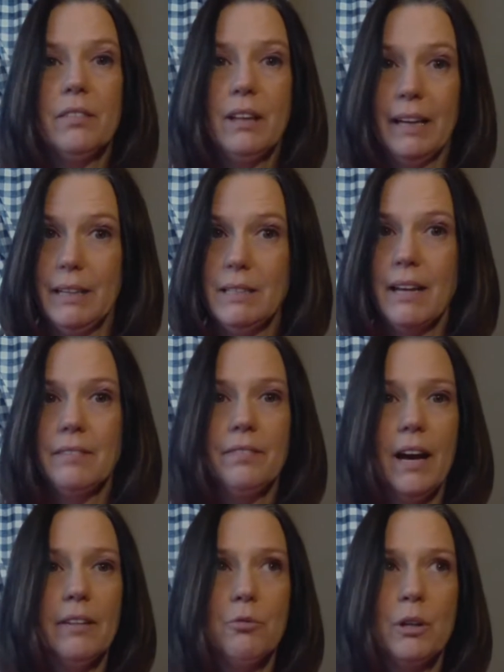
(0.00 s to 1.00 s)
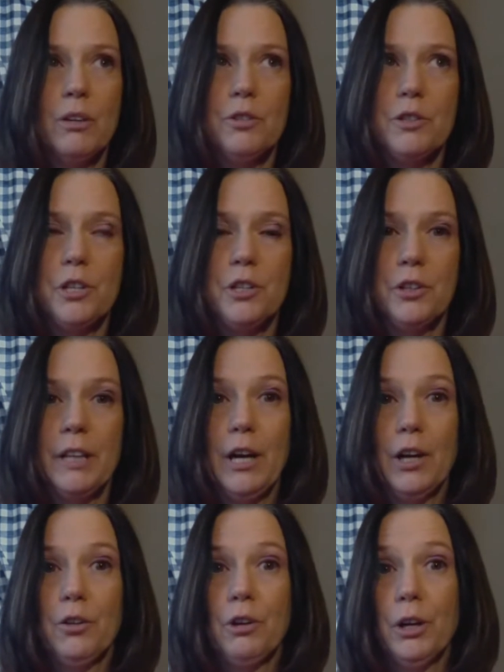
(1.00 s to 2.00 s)
like I said, five wonderful children. They
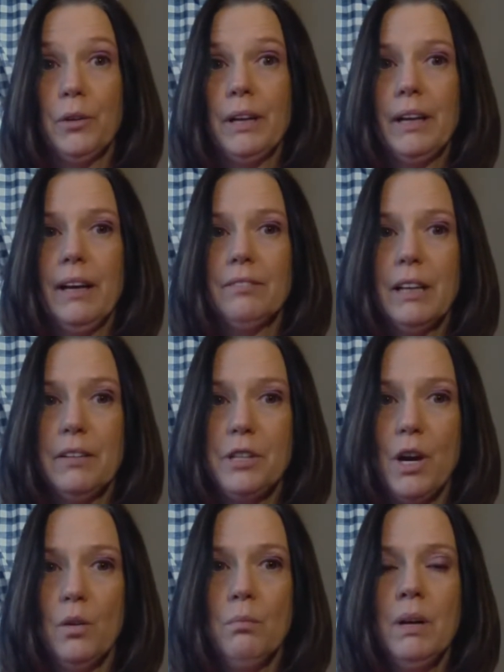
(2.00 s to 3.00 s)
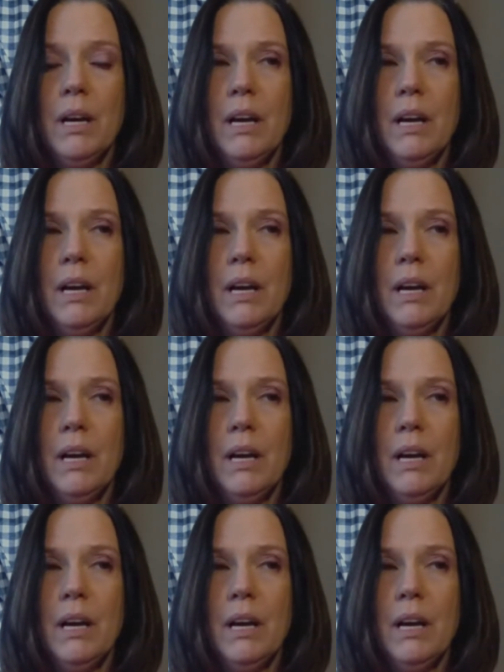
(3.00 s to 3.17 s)
are grown and have left home.